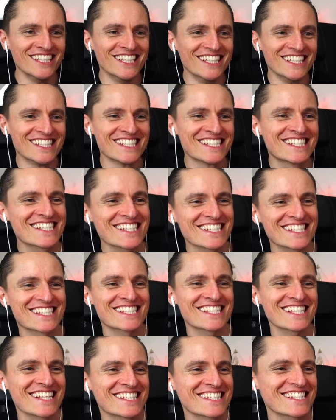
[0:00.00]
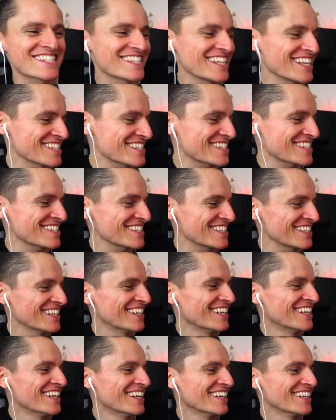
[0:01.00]
That's amazing.
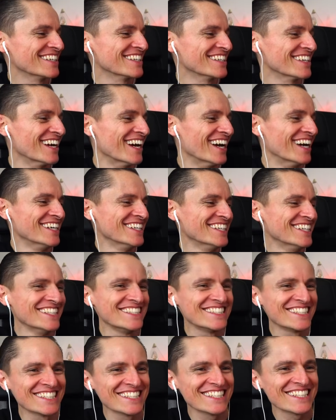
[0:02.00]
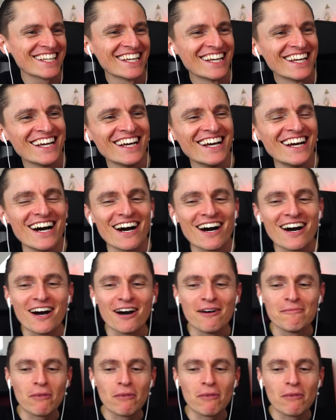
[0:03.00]
That's brilliant. That is brilliant.